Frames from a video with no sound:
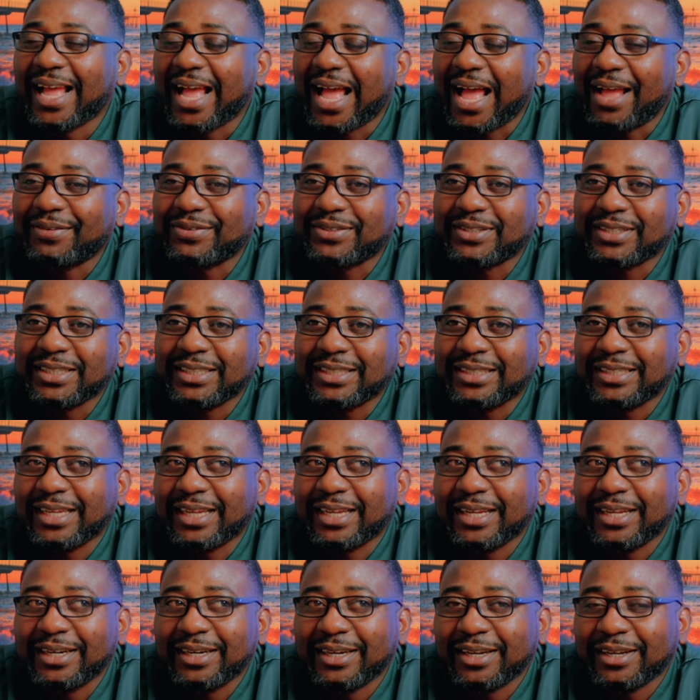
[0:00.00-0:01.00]
I've seen
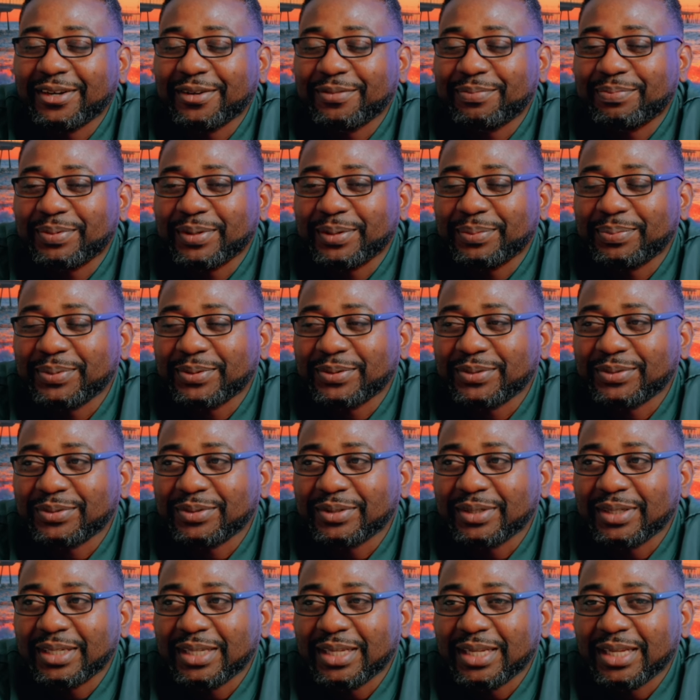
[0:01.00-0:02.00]
a lot of people
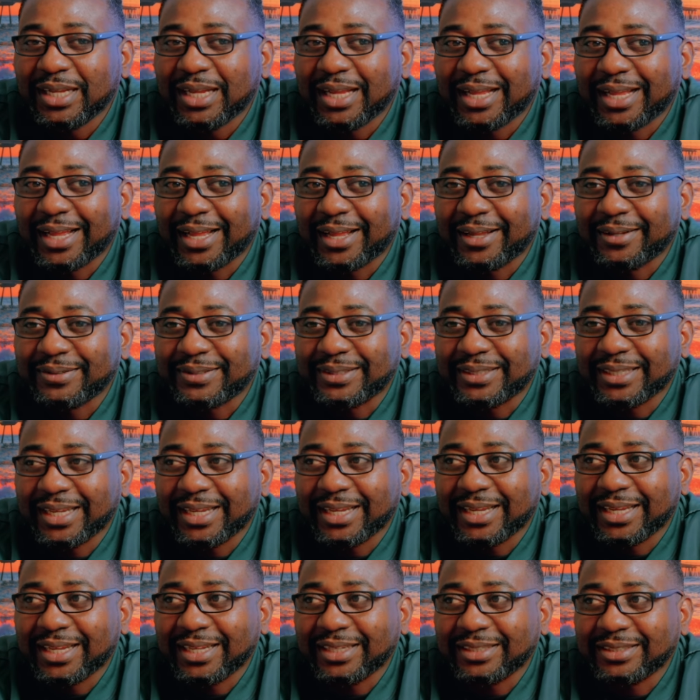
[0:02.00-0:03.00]

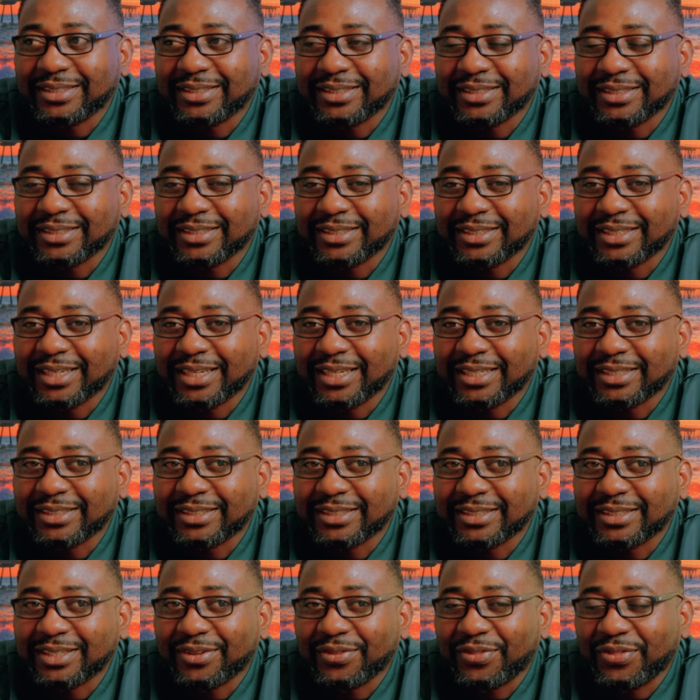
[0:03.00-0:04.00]
say it's
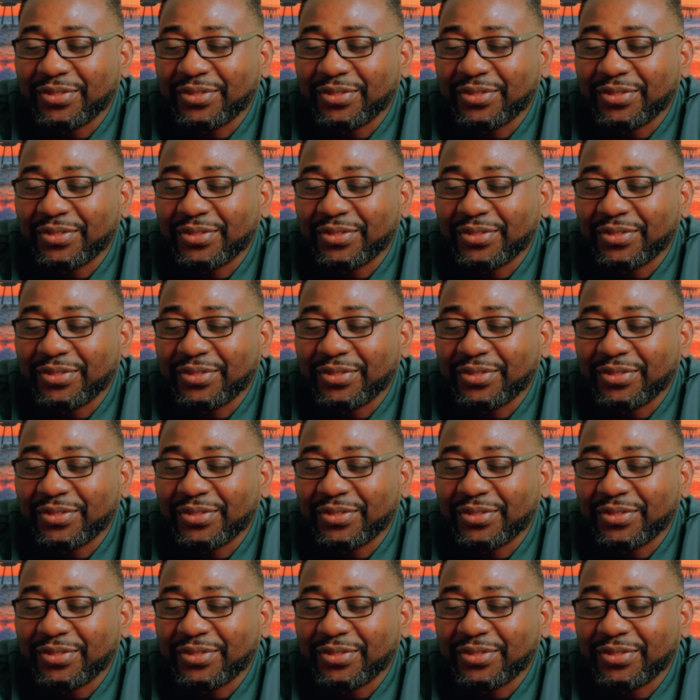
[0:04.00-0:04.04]
the